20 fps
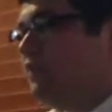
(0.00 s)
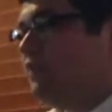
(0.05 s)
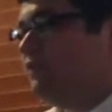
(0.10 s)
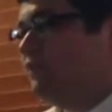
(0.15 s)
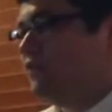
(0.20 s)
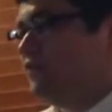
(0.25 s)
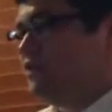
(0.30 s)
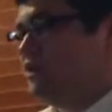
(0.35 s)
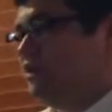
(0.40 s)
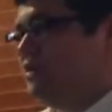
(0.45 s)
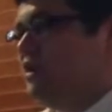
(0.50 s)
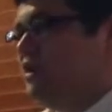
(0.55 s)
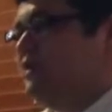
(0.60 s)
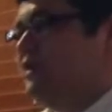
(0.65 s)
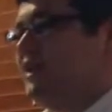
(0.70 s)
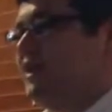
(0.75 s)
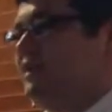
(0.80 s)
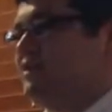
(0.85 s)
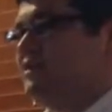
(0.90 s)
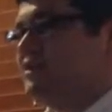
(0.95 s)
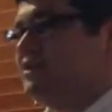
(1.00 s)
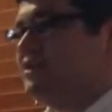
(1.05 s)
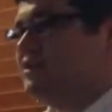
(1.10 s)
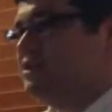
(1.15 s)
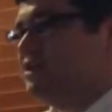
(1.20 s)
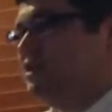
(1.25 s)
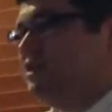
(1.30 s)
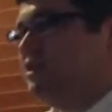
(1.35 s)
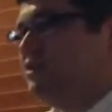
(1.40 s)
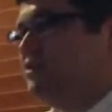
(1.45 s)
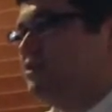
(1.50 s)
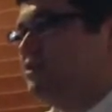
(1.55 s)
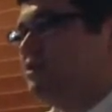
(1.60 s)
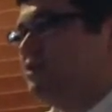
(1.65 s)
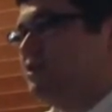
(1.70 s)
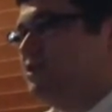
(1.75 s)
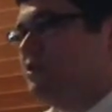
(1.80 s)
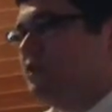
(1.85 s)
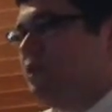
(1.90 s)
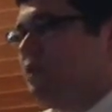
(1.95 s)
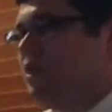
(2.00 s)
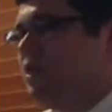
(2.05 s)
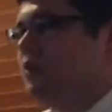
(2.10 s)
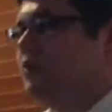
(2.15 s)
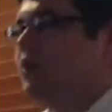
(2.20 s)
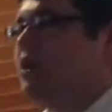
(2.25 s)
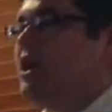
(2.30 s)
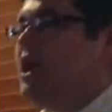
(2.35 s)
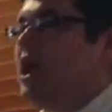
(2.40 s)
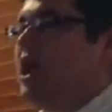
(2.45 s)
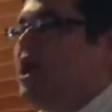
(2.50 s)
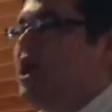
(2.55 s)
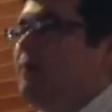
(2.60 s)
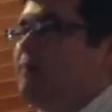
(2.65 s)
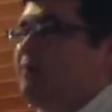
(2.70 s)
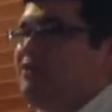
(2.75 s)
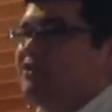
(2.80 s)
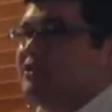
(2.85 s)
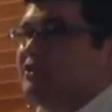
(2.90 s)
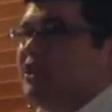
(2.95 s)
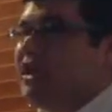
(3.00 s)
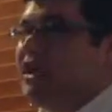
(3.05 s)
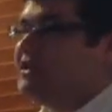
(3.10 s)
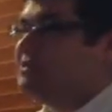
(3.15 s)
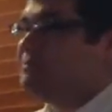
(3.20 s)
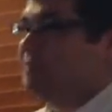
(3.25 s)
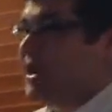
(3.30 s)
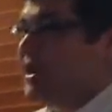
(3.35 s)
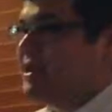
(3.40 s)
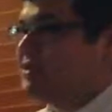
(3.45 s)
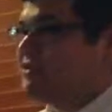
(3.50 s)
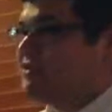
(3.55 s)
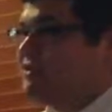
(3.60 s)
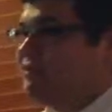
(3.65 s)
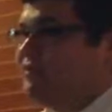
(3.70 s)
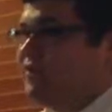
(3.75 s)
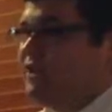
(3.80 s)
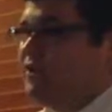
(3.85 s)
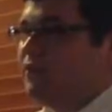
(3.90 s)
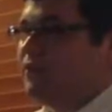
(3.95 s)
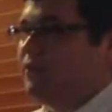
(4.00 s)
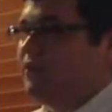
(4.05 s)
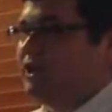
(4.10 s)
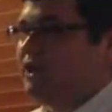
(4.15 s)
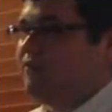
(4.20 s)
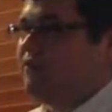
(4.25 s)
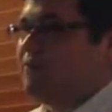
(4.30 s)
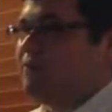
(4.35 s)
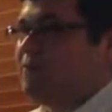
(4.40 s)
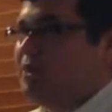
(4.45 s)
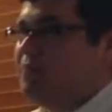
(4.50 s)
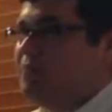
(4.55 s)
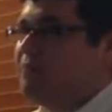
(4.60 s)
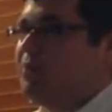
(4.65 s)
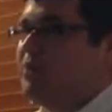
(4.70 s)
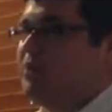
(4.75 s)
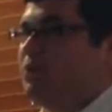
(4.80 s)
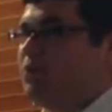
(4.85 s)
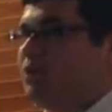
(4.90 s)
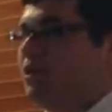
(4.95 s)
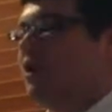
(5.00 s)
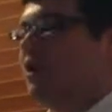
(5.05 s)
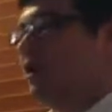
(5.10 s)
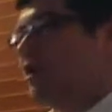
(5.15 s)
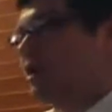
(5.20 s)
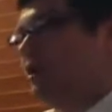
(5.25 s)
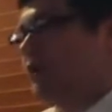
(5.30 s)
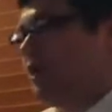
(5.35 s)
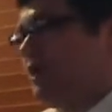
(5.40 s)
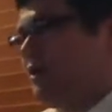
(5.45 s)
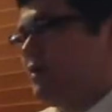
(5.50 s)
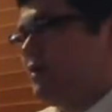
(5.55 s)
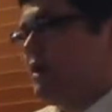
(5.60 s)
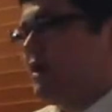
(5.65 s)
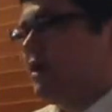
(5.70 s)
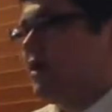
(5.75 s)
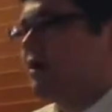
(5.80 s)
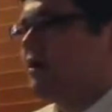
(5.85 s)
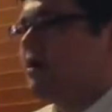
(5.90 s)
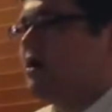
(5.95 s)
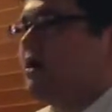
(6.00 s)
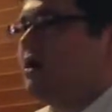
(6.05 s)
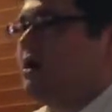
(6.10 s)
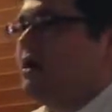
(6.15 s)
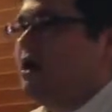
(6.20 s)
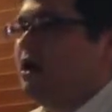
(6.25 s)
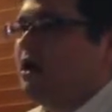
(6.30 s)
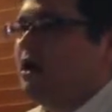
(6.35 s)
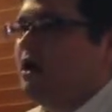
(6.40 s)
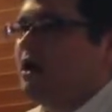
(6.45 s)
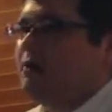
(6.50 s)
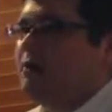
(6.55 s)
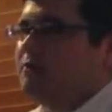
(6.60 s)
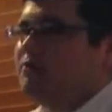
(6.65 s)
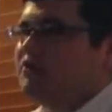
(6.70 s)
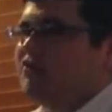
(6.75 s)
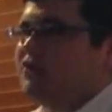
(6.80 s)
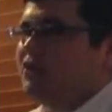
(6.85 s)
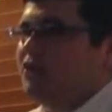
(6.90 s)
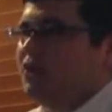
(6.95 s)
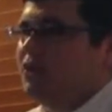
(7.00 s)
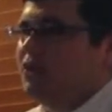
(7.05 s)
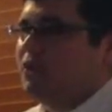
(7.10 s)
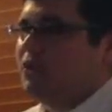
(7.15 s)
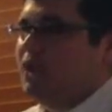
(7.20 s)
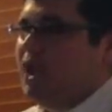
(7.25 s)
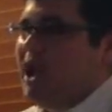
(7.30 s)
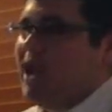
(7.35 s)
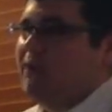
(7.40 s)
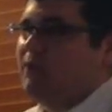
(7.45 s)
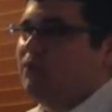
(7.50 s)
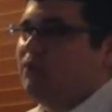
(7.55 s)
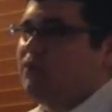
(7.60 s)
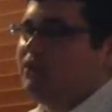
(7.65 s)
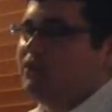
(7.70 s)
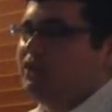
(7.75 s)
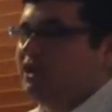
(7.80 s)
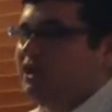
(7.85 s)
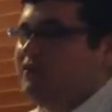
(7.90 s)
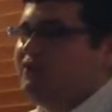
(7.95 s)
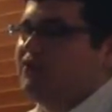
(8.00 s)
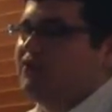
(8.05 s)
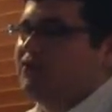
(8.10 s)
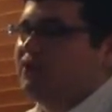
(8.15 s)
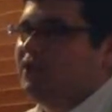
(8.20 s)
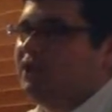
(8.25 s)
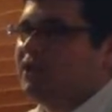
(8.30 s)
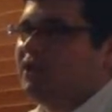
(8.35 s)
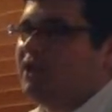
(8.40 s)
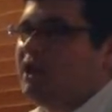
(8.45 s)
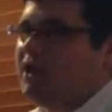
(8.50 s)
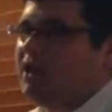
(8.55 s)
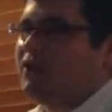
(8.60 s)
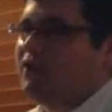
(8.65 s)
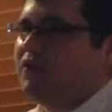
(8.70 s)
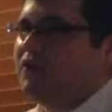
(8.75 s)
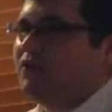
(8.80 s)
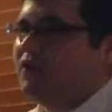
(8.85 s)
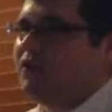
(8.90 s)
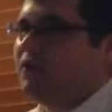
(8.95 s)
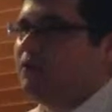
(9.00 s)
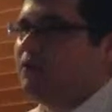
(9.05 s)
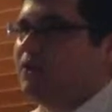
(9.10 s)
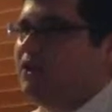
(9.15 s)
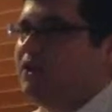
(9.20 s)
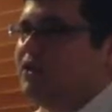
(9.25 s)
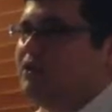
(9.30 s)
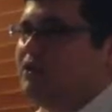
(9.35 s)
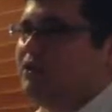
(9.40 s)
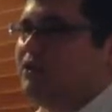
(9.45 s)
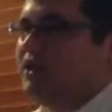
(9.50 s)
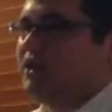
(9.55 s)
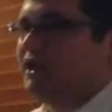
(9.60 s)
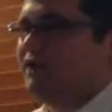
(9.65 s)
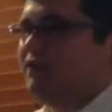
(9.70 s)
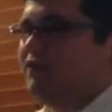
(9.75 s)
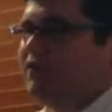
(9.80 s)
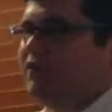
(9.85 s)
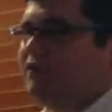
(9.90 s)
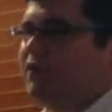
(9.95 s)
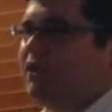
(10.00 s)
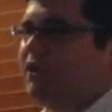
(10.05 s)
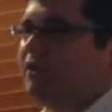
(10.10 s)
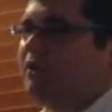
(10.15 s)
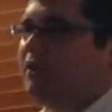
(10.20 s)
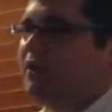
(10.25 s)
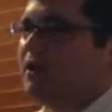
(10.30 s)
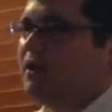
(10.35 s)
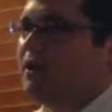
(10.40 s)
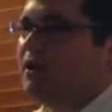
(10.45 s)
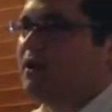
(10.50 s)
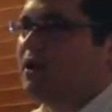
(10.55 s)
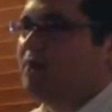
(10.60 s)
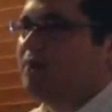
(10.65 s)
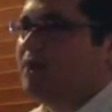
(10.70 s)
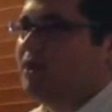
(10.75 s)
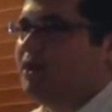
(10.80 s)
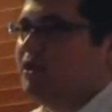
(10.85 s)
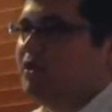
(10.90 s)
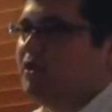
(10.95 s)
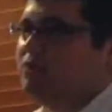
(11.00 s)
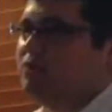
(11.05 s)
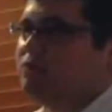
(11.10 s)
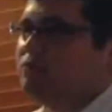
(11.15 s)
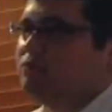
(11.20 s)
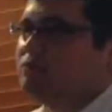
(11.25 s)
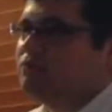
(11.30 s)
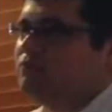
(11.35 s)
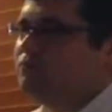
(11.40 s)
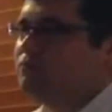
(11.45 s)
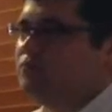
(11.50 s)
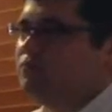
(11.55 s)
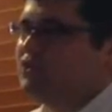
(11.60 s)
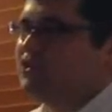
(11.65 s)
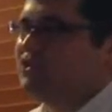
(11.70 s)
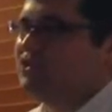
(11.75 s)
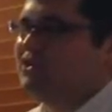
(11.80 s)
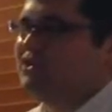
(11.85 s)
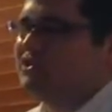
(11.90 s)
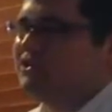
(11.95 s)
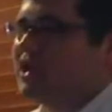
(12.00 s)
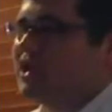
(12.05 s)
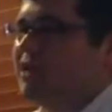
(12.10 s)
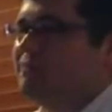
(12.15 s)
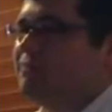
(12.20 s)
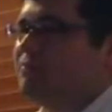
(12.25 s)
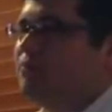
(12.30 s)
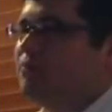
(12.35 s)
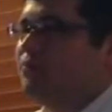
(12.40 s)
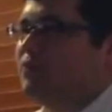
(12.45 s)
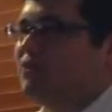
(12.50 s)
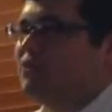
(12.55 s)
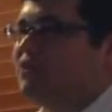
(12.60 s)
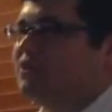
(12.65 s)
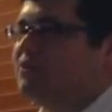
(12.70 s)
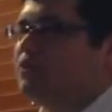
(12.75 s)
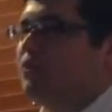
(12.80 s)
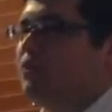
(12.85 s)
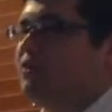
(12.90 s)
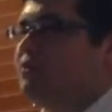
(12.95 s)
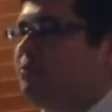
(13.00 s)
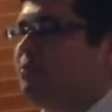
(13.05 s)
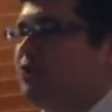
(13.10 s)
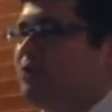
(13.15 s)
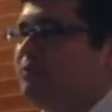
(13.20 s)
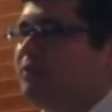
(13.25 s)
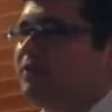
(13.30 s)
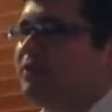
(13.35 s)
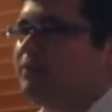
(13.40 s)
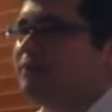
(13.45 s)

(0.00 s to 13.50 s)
Virginia that is continuing to grow. It's not as bad as the federal government, but we're on our way there. So I would look at everything. I think that we need to look at everything, and we shouldn't stop with just one department.